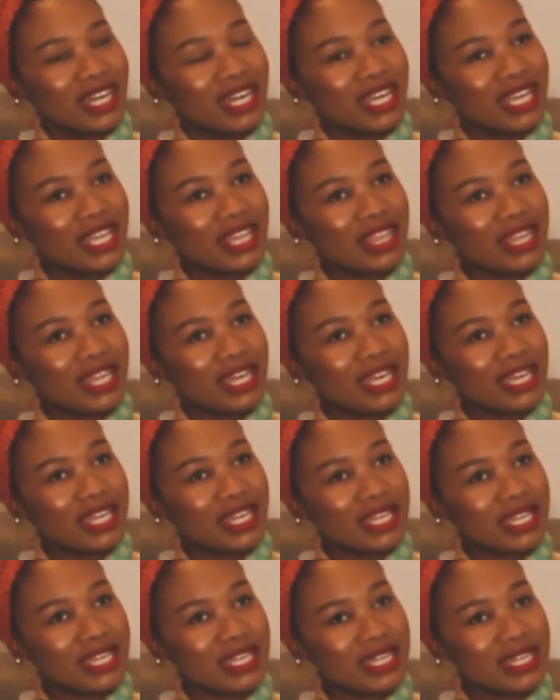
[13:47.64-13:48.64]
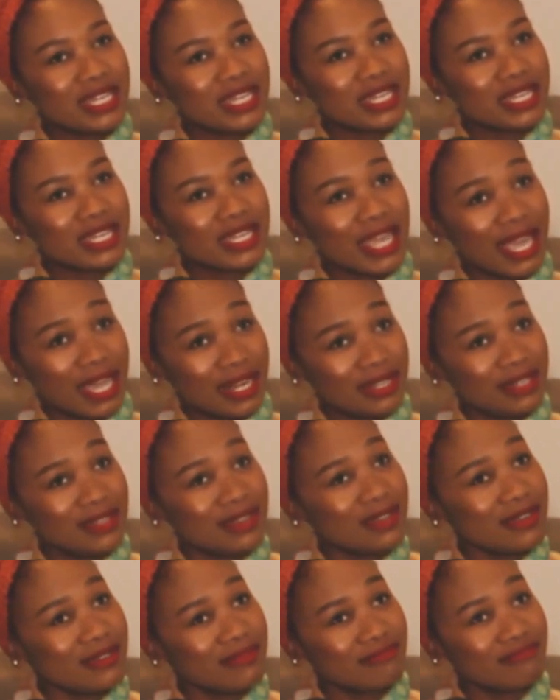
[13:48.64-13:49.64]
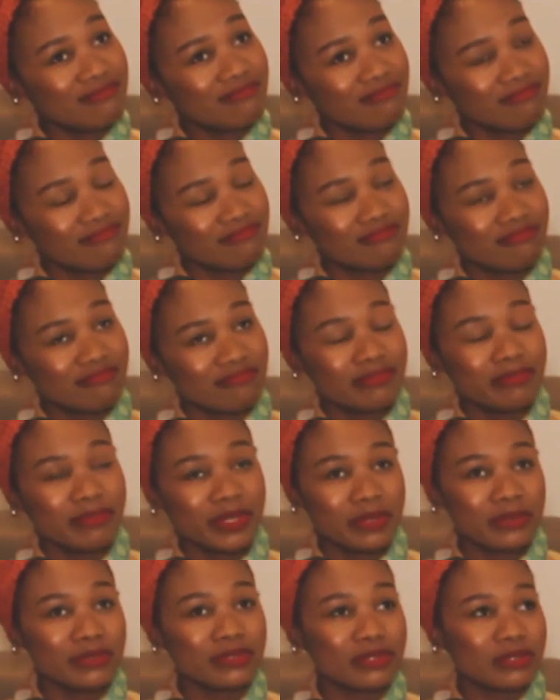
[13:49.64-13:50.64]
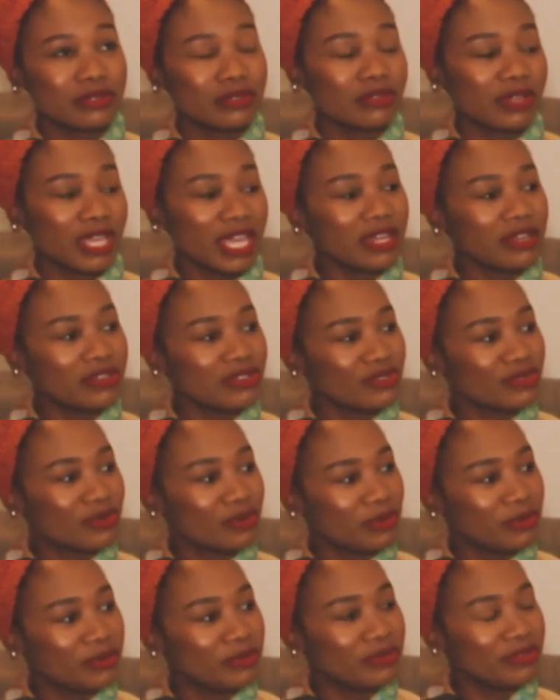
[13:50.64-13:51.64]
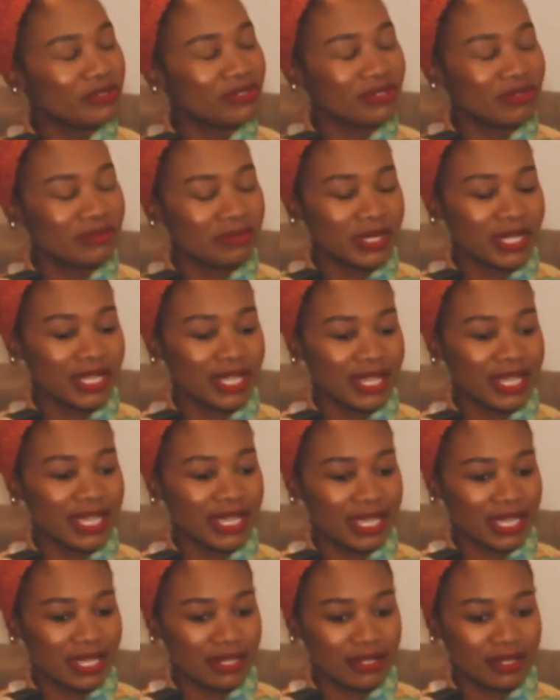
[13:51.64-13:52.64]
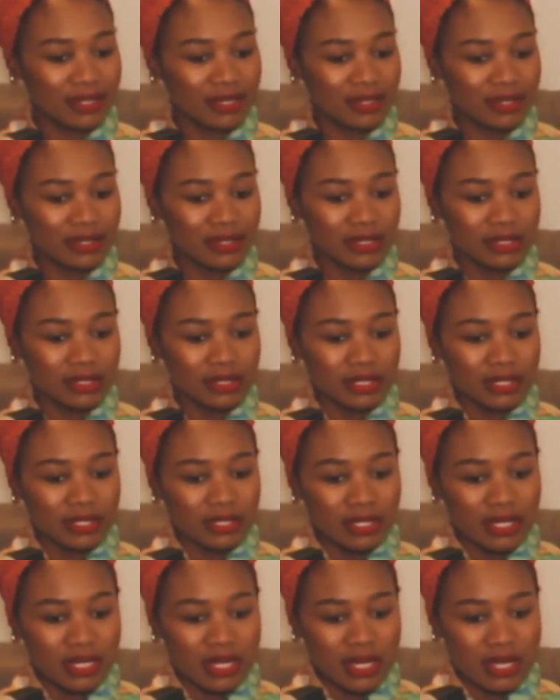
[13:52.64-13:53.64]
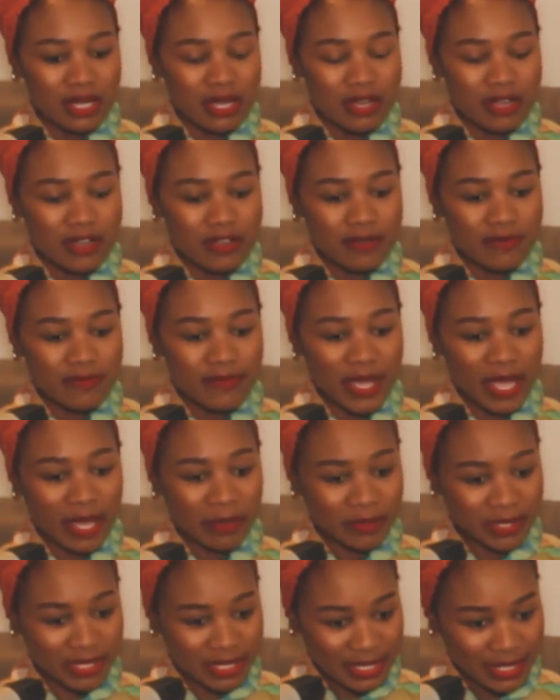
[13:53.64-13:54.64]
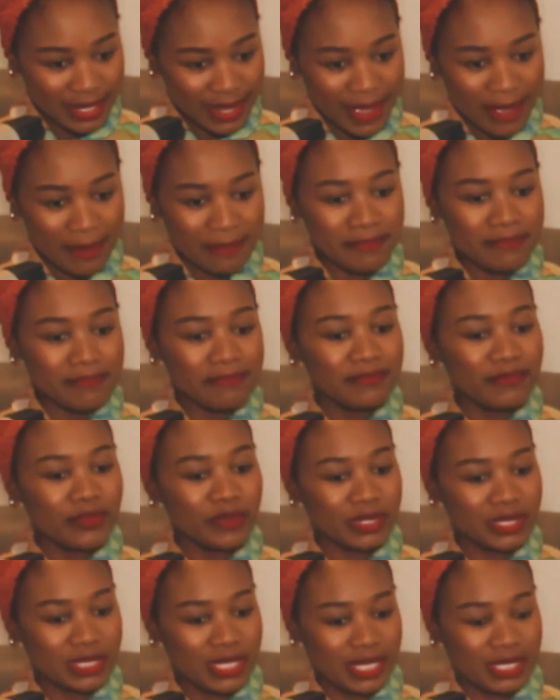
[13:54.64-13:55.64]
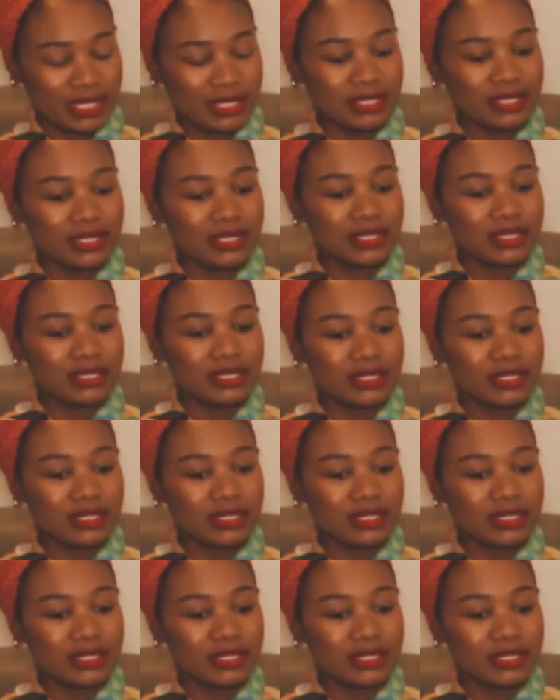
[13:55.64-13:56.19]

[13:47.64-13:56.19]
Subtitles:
I like Canada, but Canada's cold, but I like Canada. Amsterdam was nice.